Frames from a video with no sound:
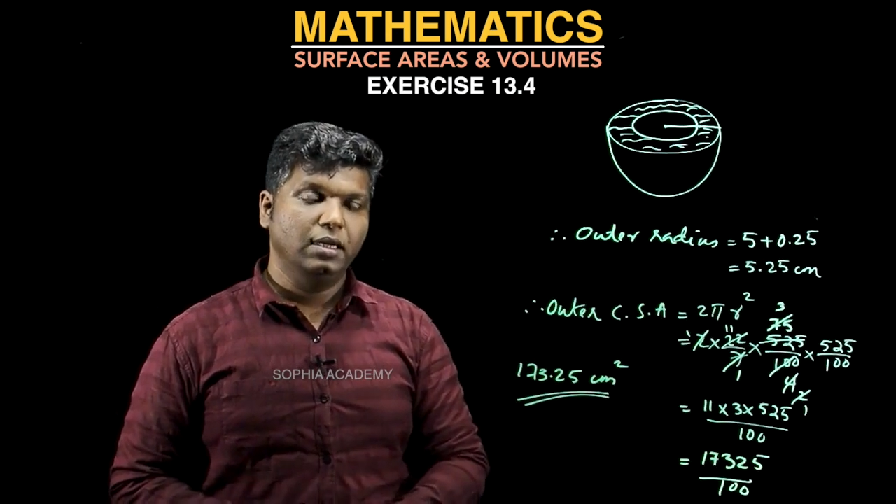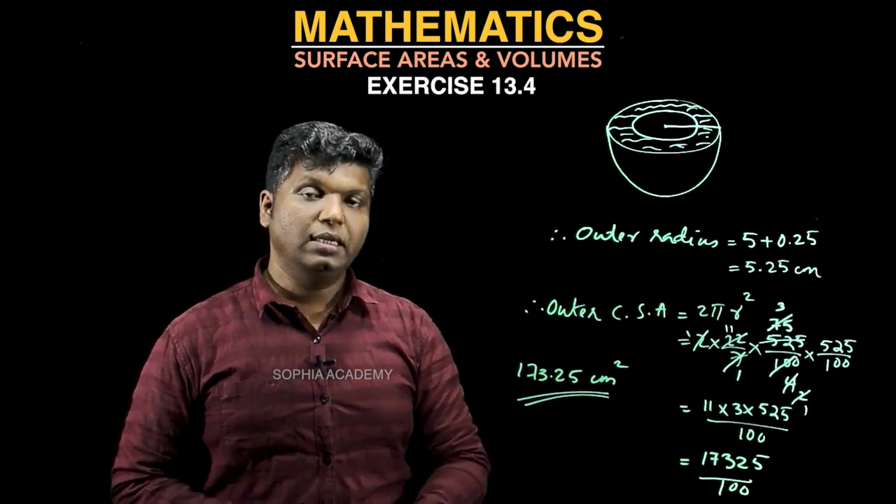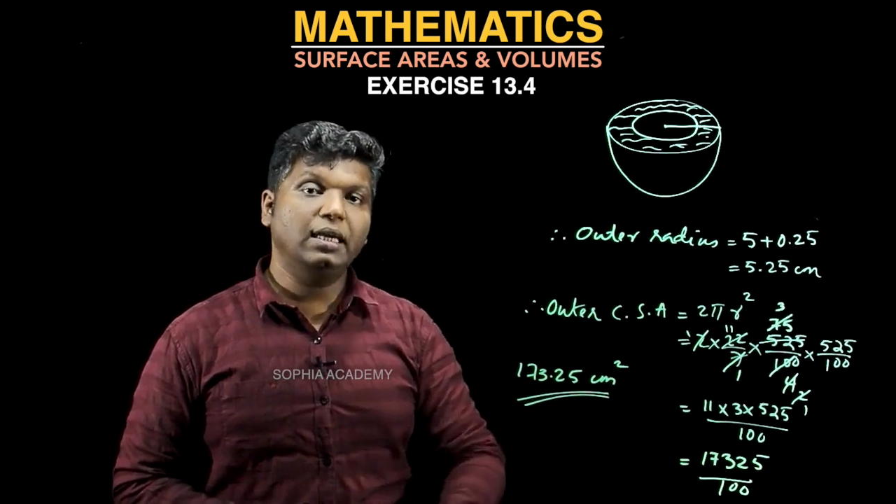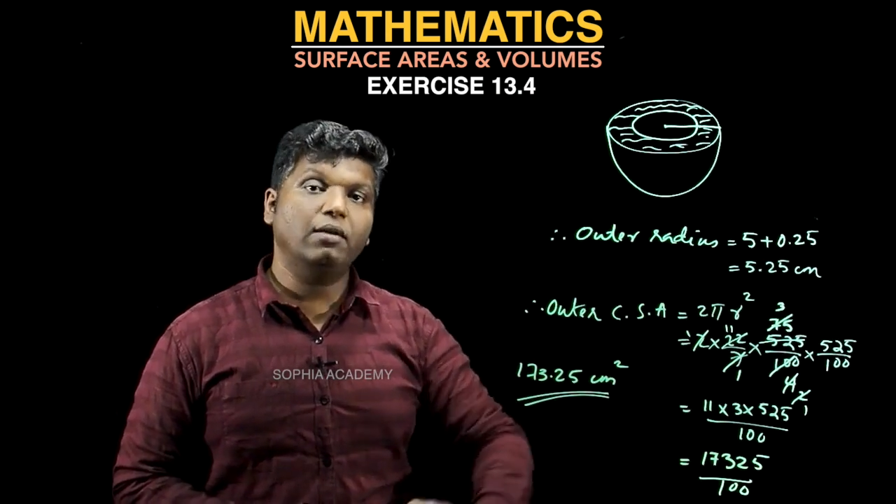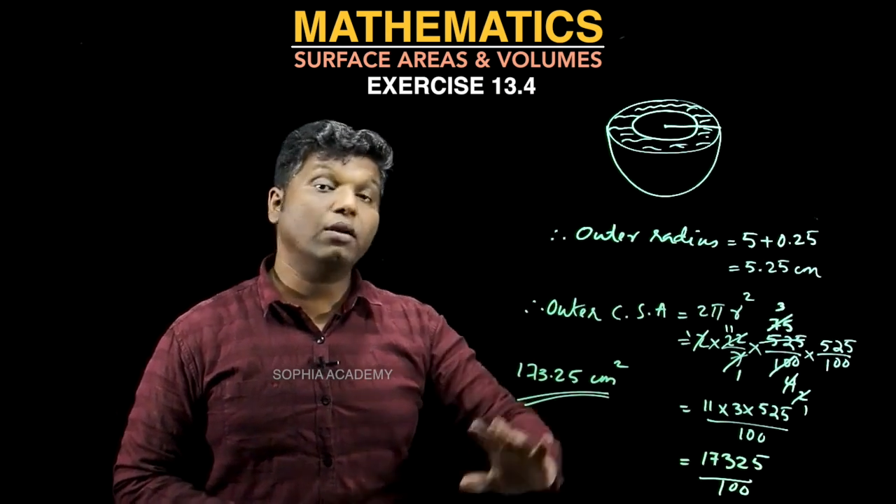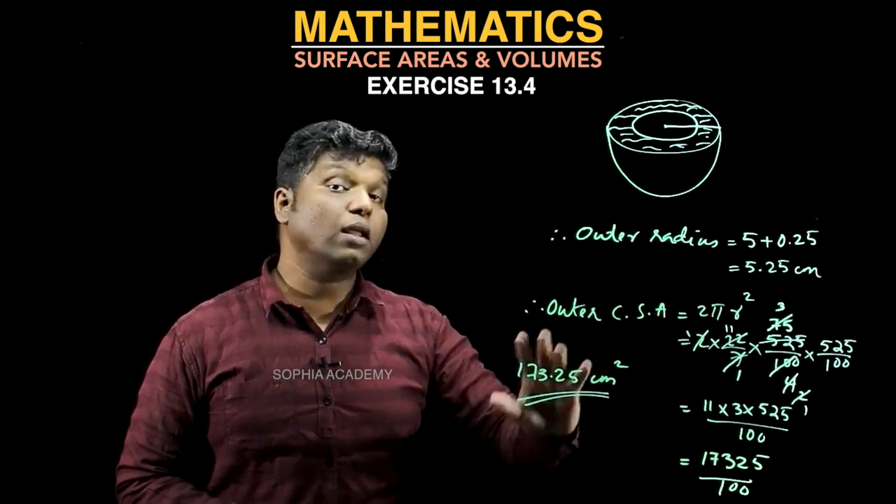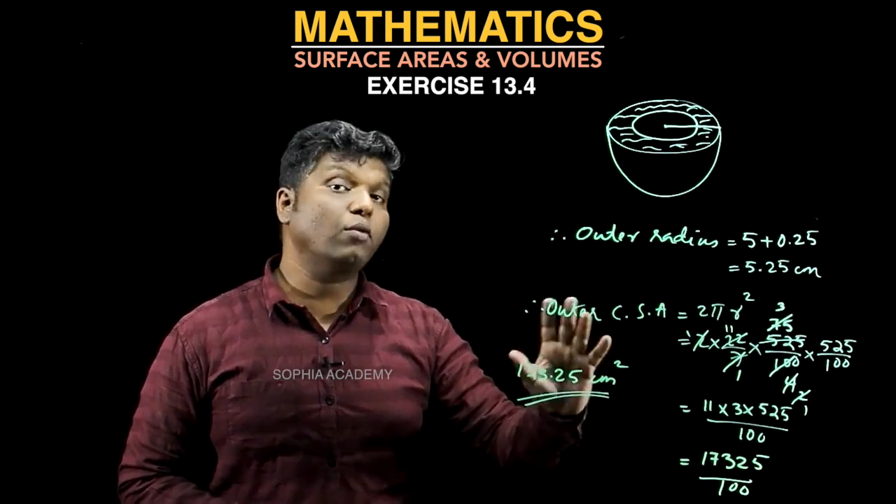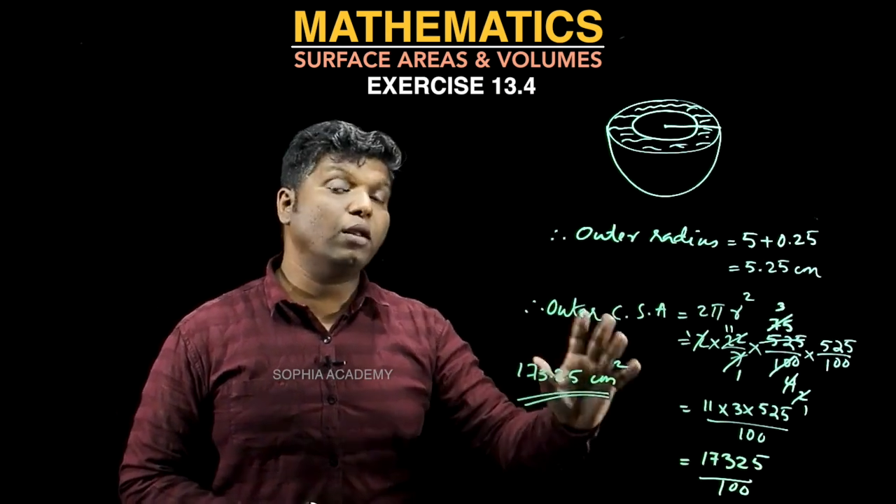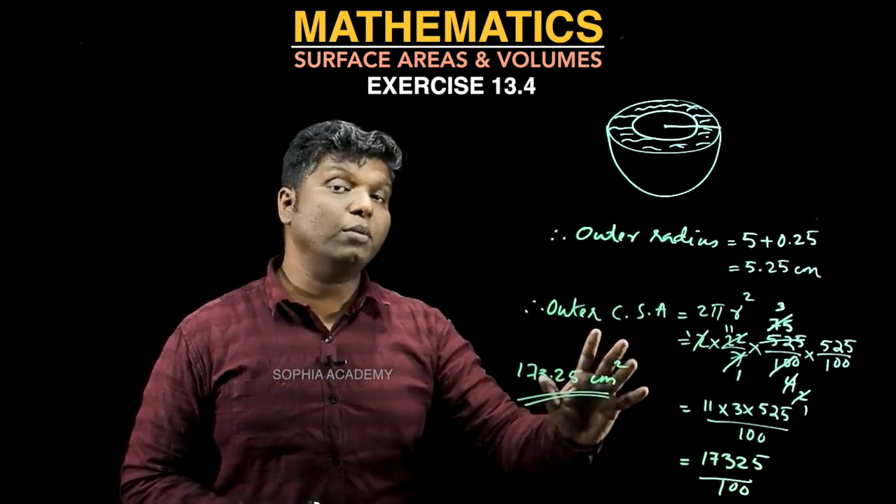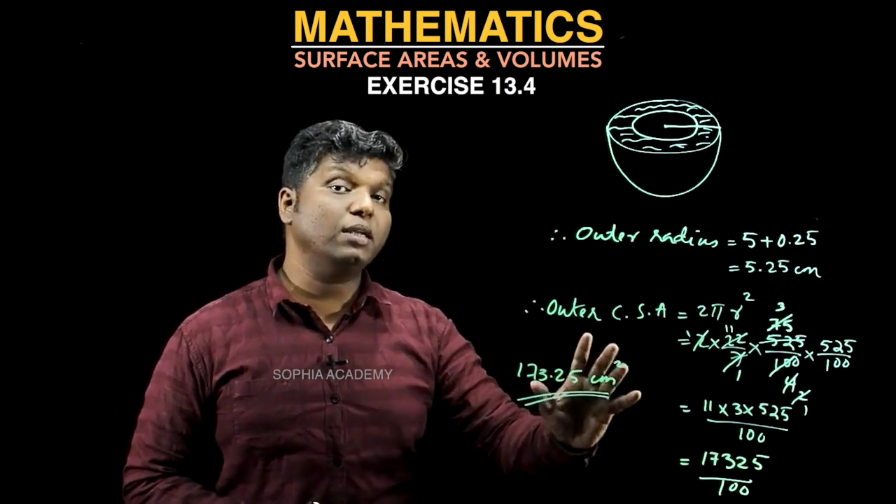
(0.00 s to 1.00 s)
Here our
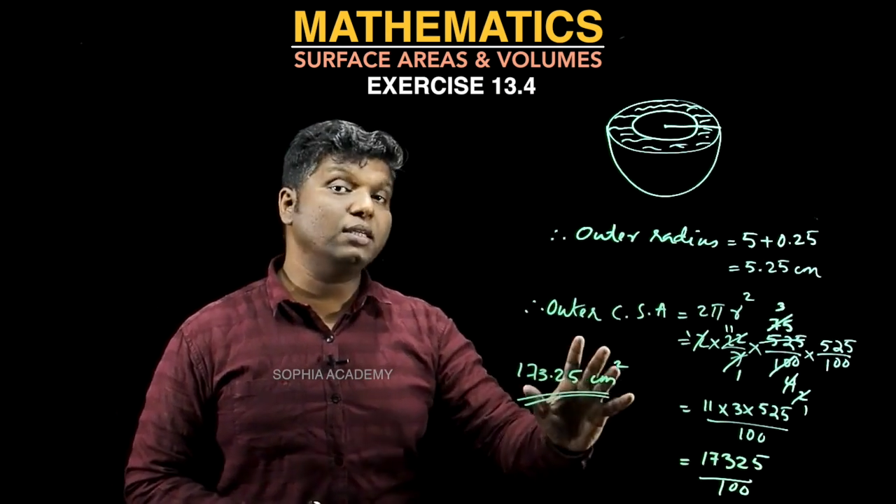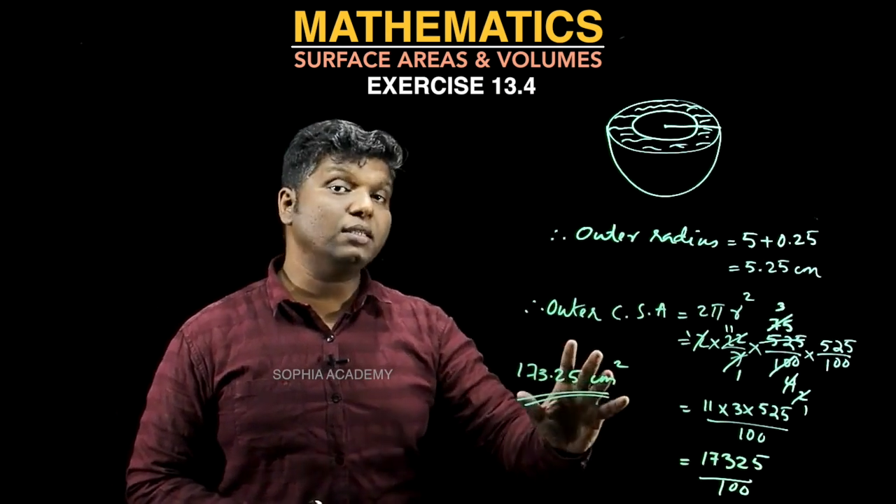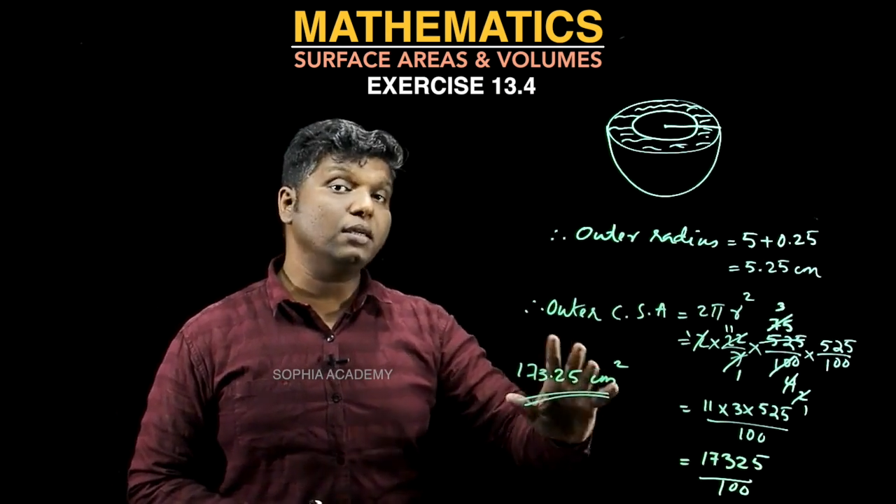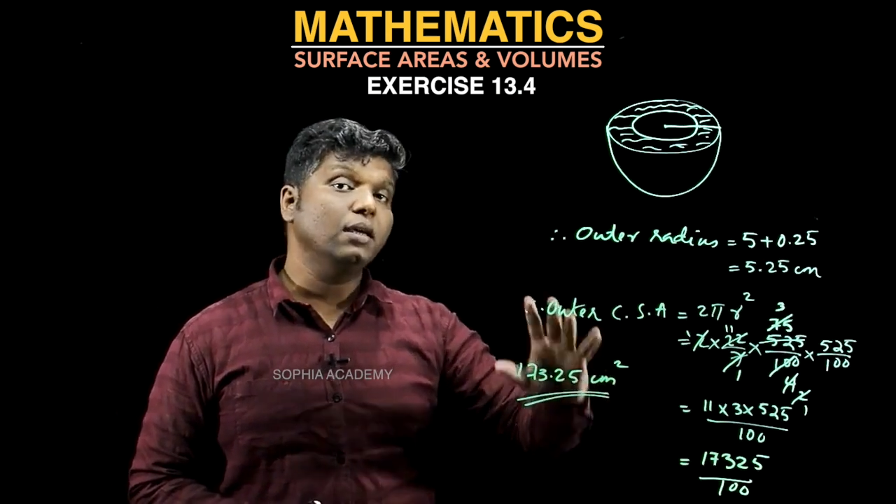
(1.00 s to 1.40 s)
requirement is